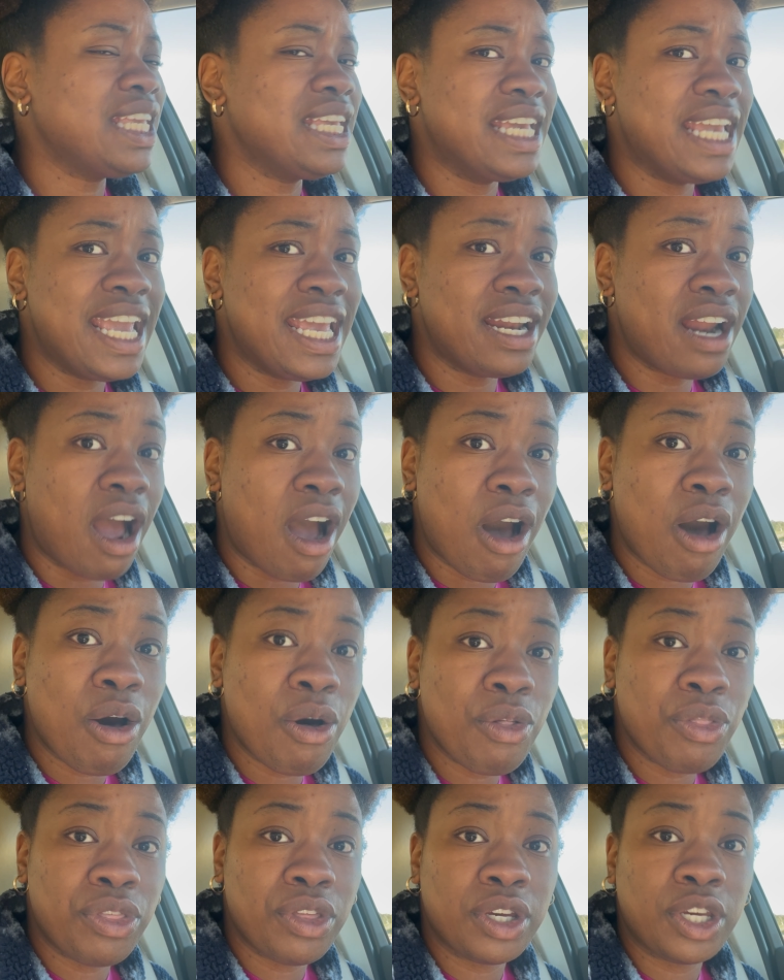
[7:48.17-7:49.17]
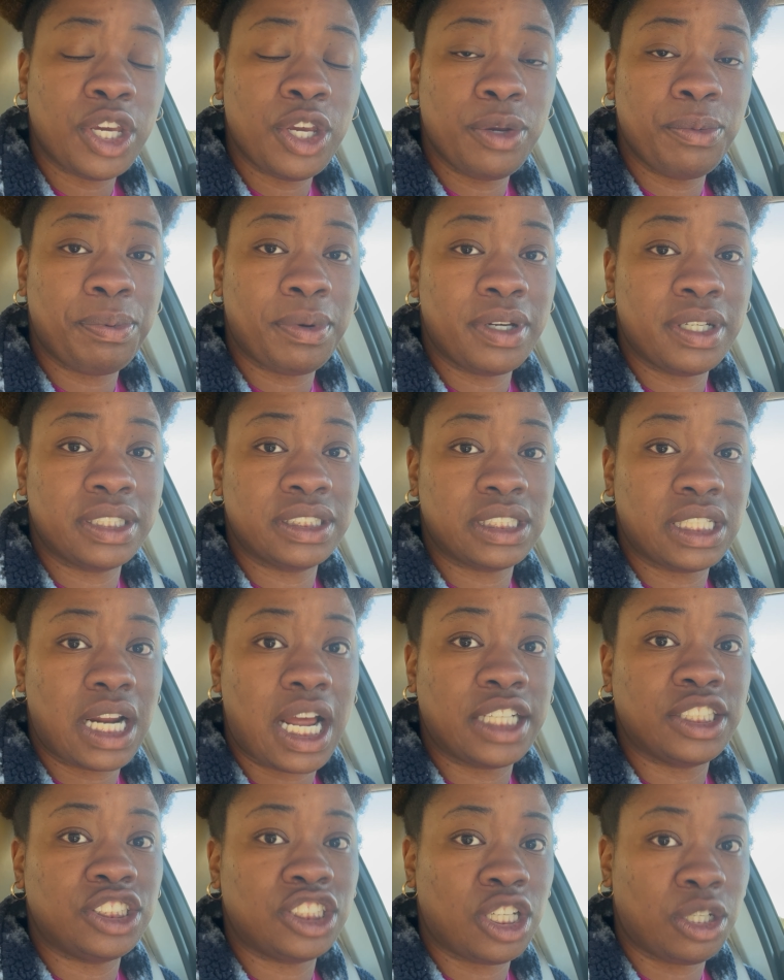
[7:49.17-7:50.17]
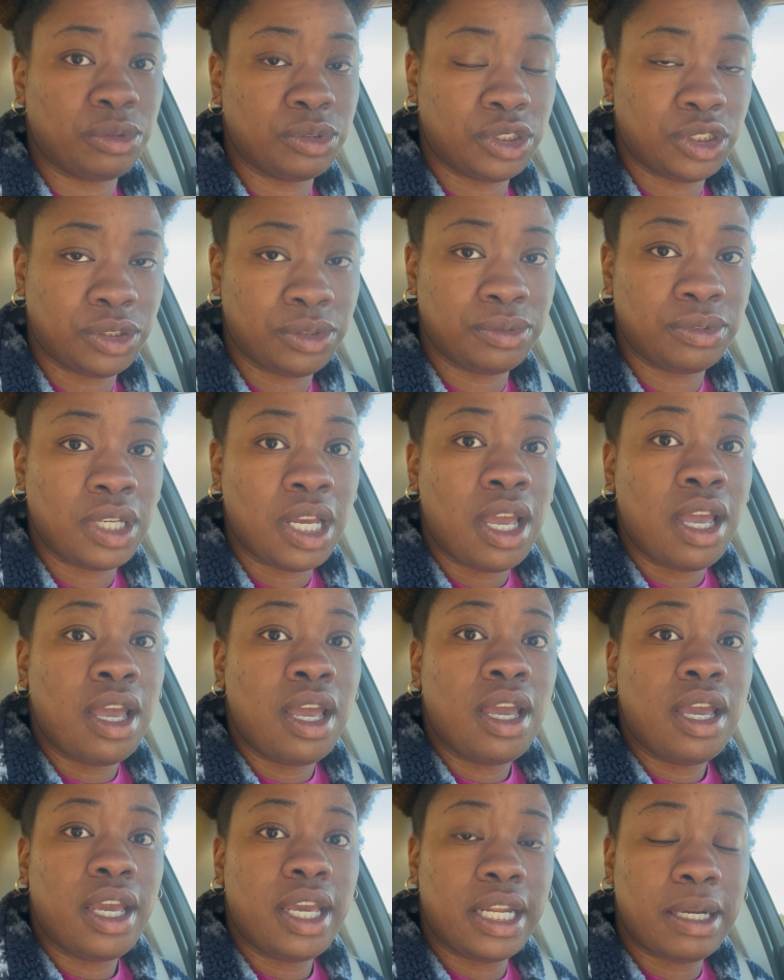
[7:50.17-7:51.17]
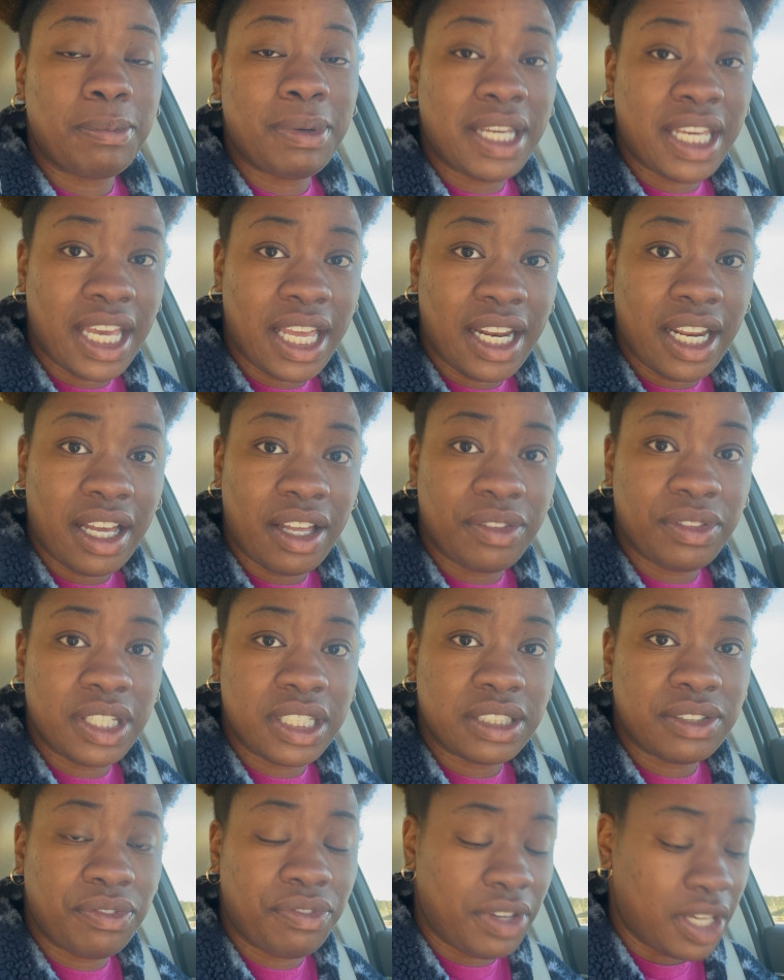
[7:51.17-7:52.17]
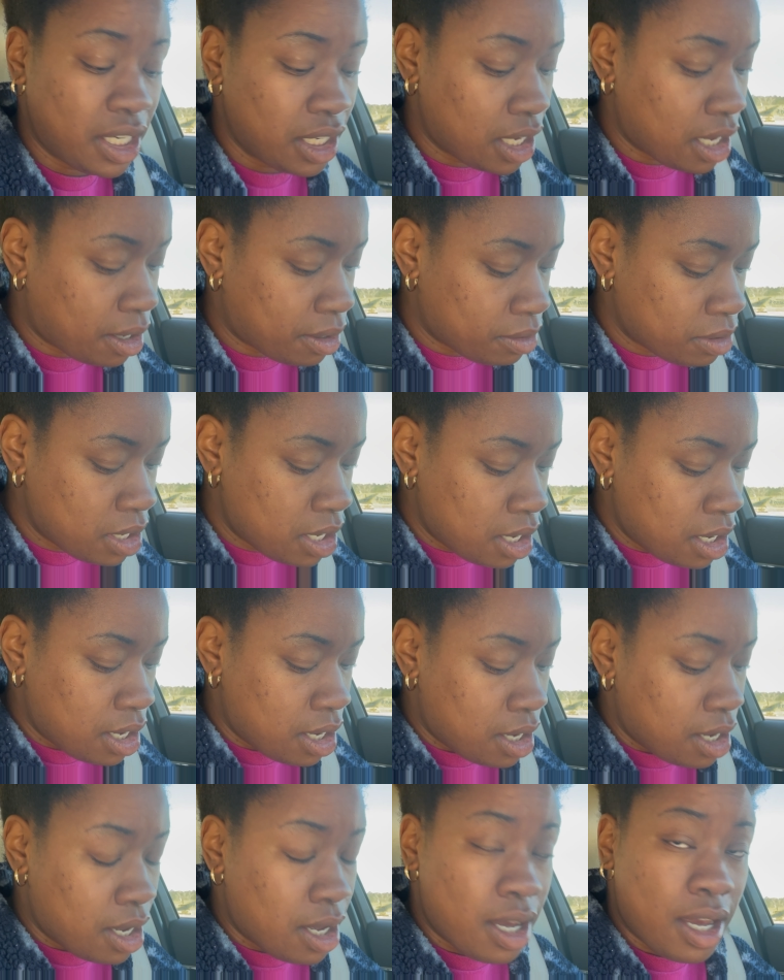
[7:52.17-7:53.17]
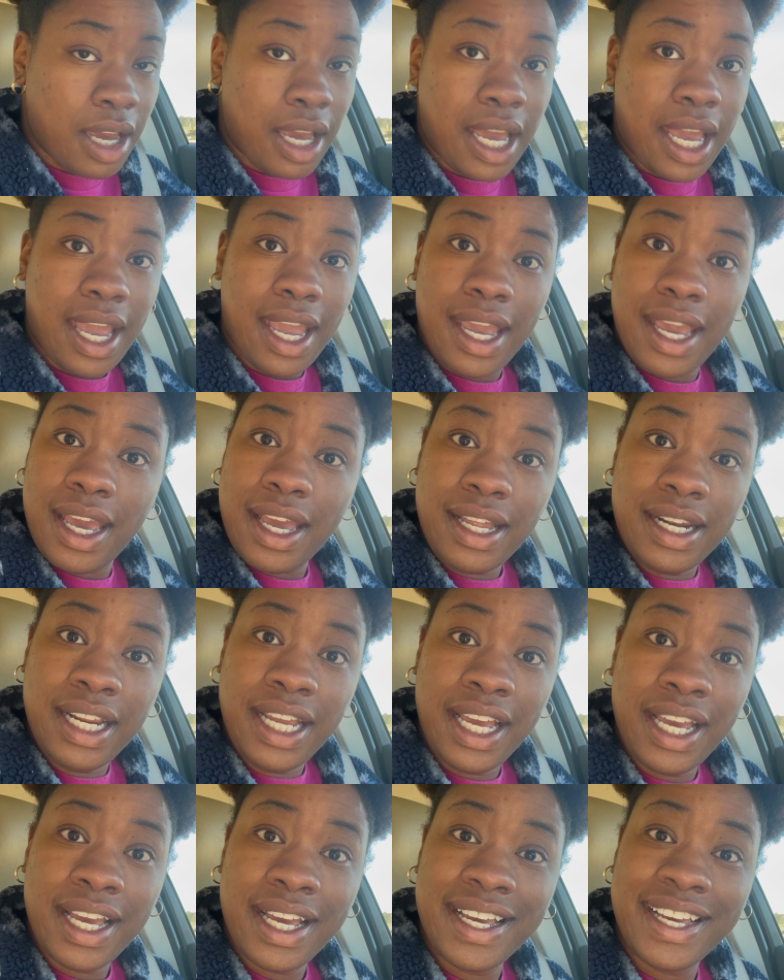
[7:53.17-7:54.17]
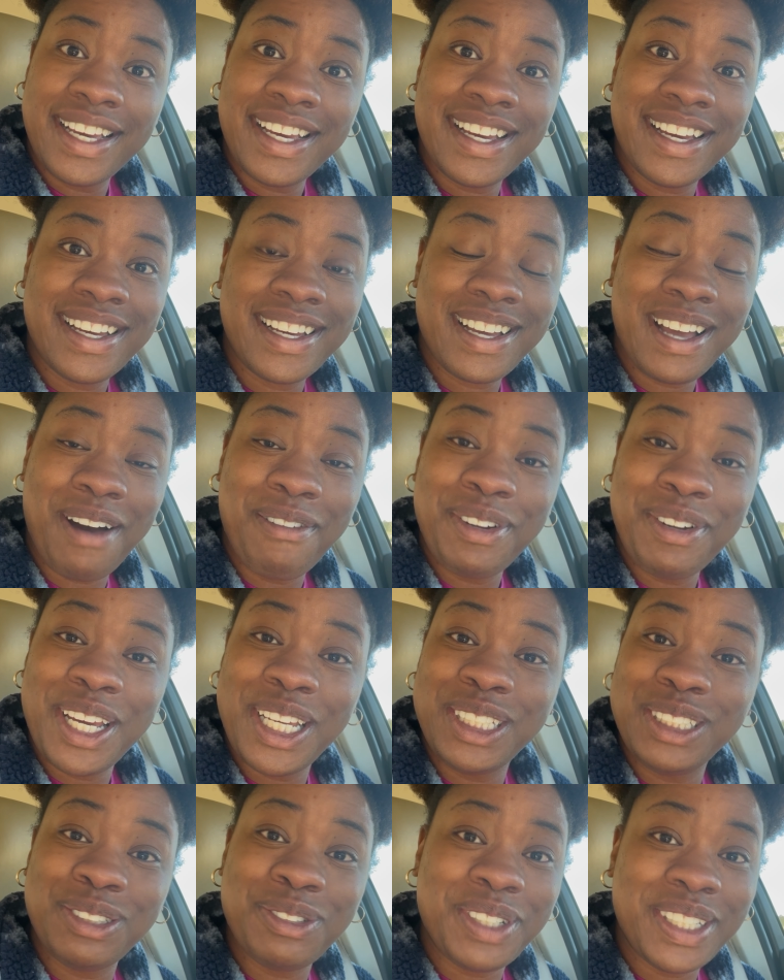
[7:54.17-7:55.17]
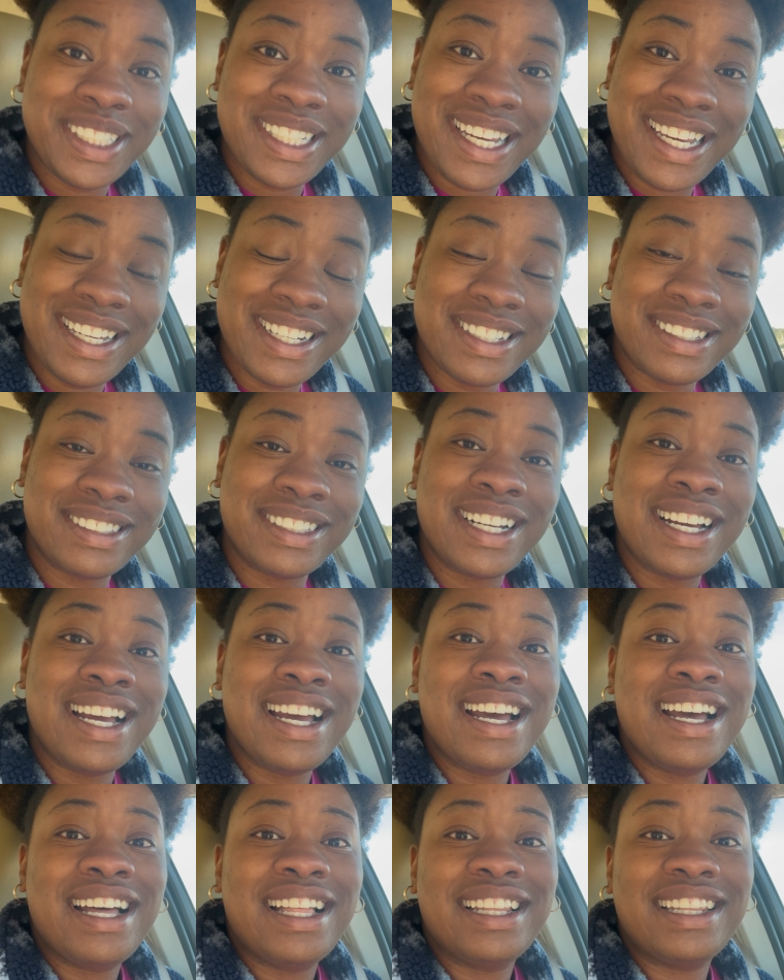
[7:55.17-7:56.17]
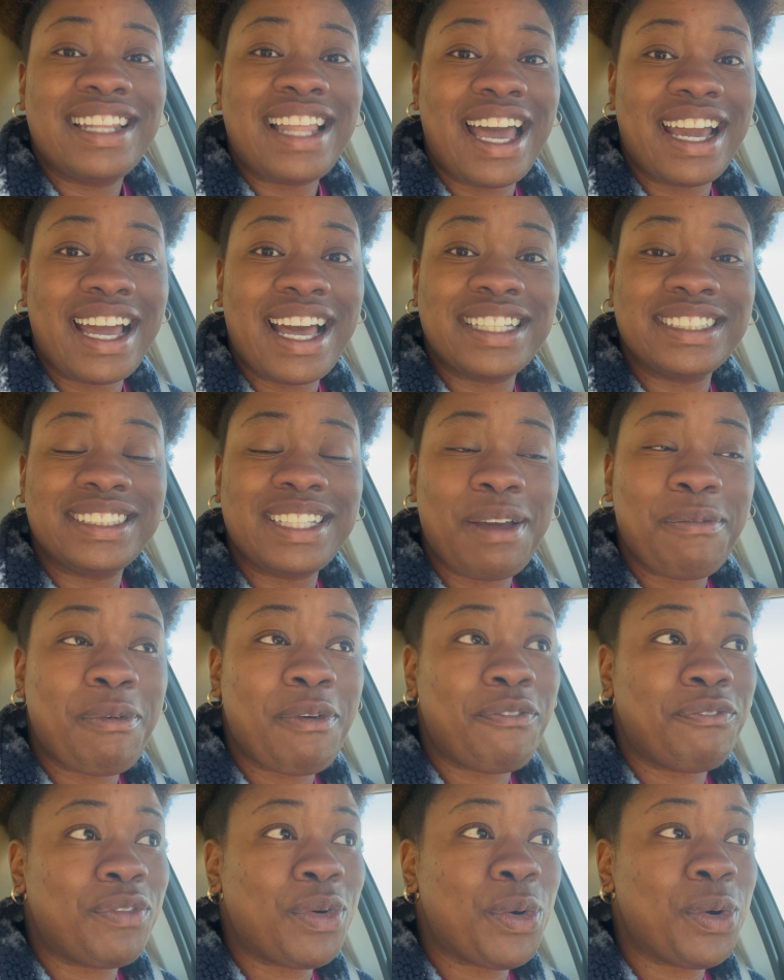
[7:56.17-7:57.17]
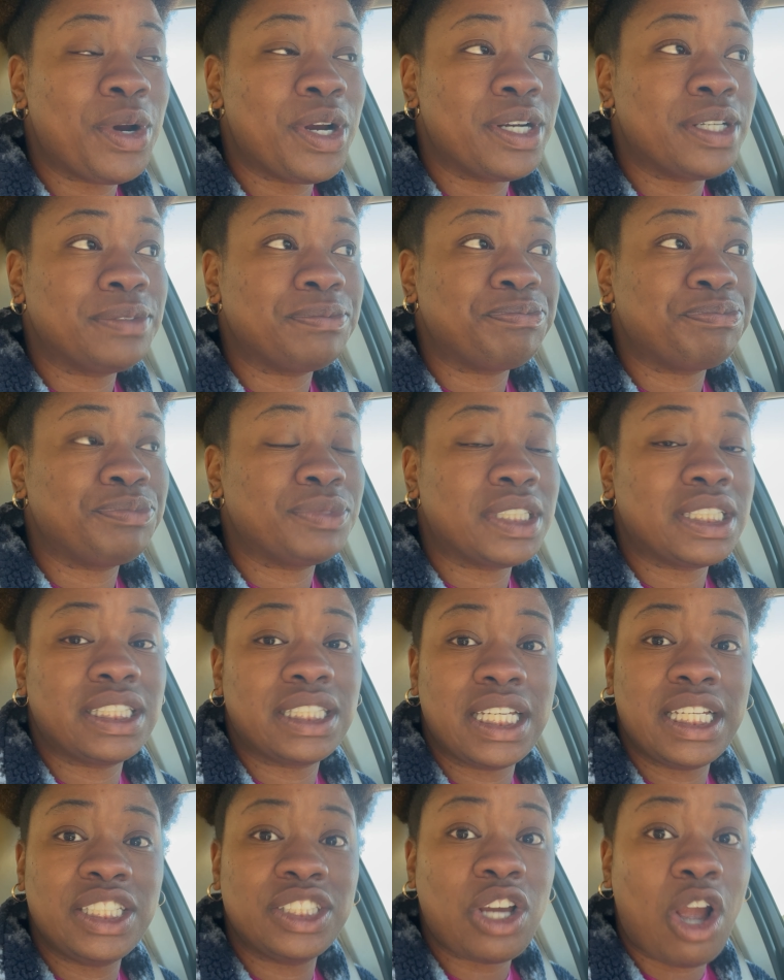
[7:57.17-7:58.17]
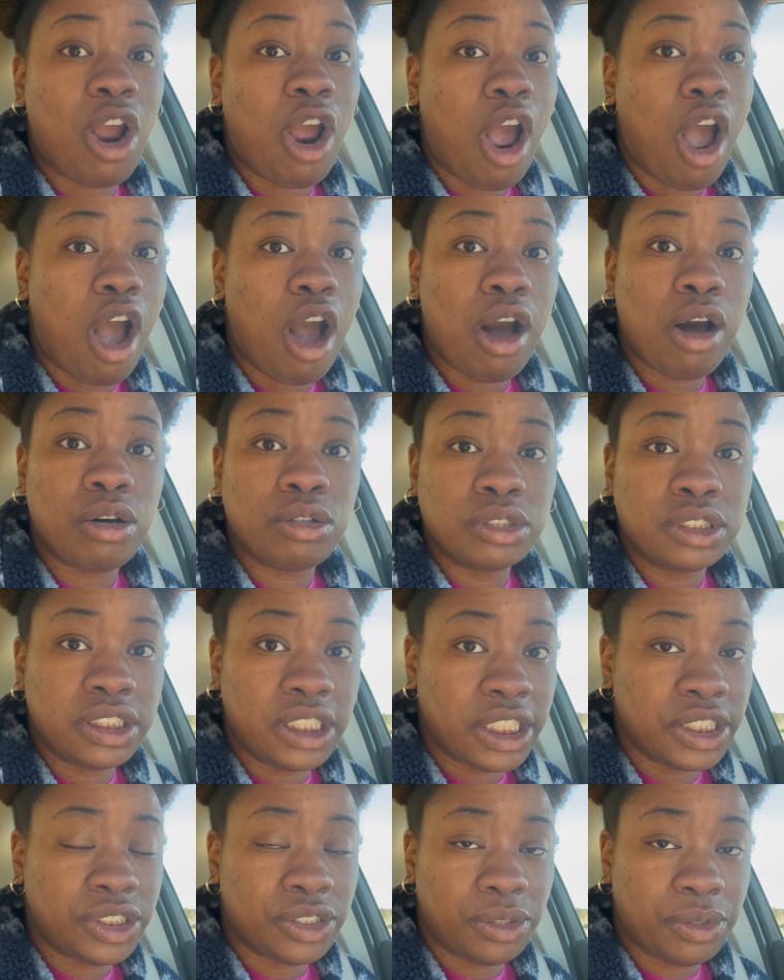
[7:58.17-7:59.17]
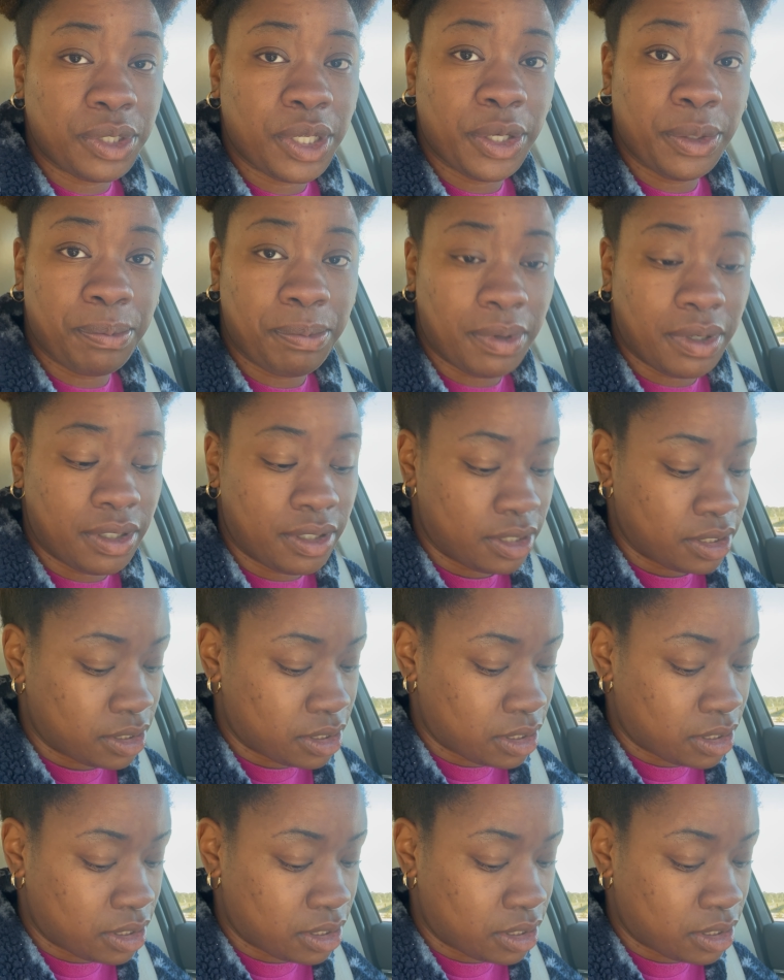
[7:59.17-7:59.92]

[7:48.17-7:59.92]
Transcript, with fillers: And all the coupons that I showed you in the beginning of this video. And come get you a deal. Like I said before, these are all digital coupons.